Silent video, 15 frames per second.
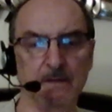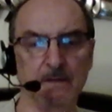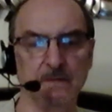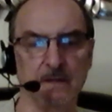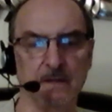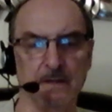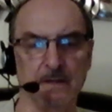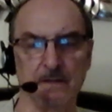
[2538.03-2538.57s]

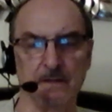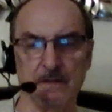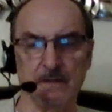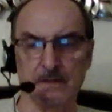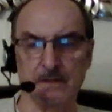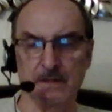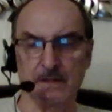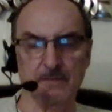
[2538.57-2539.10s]
And a
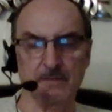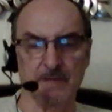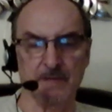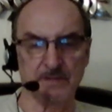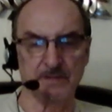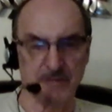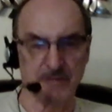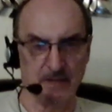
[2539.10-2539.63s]
young man
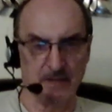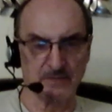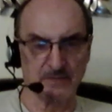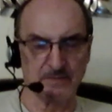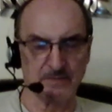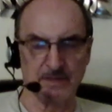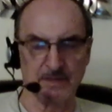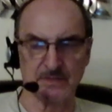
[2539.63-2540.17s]
challenged
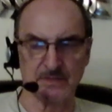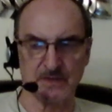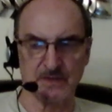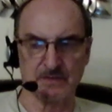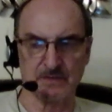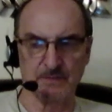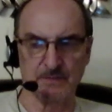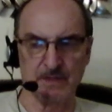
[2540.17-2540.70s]
me and said to
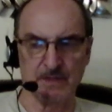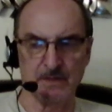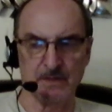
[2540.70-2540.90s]
me,